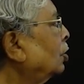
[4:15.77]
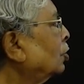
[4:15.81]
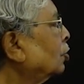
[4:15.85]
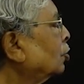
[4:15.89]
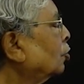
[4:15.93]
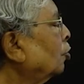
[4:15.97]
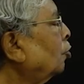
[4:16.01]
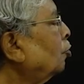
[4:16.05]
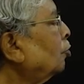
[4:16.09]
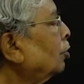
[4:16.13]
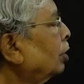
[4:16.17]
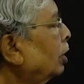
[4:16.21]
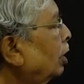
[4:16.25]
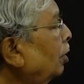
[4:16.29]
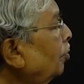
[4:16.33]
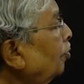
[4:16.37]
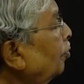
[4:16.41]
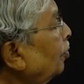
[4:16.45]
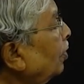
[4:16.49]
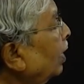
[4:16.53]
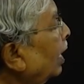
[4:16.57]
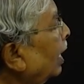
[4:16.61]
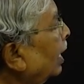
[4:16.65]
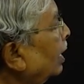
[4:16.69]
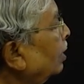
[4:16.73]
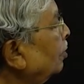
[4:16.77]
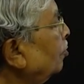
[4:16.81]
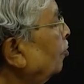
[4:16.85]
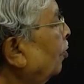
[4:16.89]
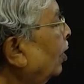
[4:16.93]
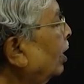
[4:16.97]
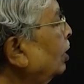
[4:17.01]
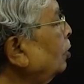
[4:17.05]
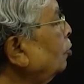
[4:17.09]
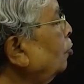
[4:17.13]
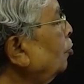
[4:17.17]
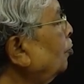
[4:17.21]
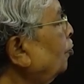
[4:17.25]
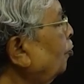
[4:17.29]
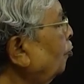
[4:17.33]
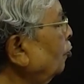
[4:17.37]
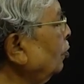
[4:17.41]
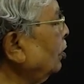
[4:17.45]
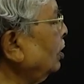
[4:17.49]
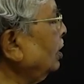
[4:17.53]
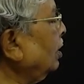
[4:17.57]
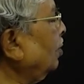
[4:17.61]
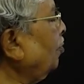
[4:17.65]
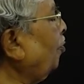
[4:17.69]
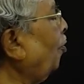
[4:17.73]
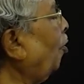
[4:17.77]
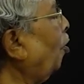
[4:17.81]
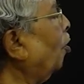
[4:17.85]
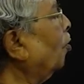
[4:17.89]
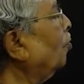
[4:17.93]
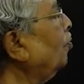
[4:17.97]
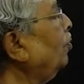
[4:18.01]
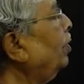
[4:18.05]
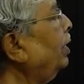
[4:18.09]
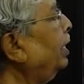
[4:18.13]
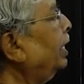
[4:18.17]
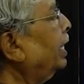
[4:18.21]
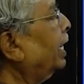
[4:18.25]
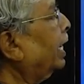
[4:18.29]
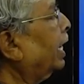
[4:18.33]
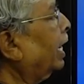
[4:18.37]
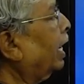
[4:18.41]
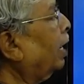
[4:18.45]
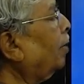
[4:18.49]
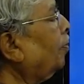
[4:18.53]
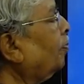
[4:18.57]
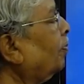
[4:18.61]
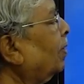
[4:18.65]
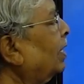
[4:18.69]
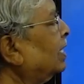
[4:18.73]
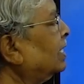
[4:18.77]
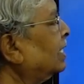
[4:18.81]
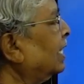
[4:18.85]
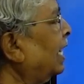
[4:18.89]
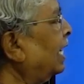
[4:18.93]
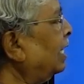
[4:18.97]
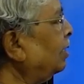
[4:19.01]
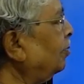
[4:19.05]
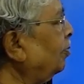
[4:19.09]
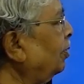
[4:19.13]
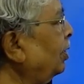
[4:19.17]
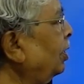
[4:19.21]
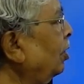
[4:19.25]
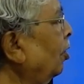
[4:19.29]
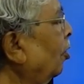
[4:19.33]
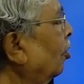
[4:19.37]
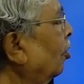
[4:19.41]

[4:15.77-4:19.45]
So if I want to put in the form a plus ib